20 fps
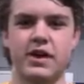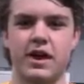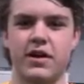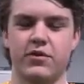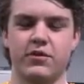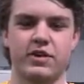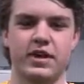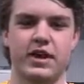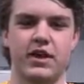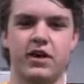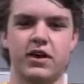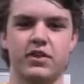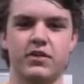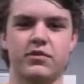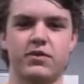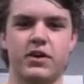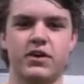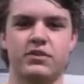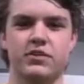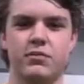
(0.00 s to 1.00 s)
I was at all the
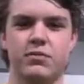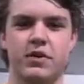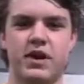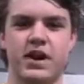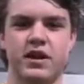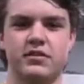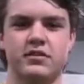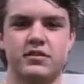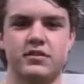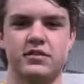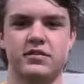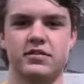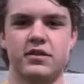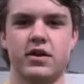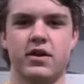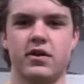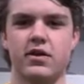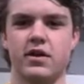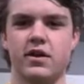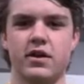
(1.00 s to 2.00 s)
varsity practices,
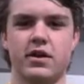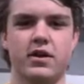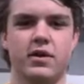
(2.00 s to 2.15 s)
so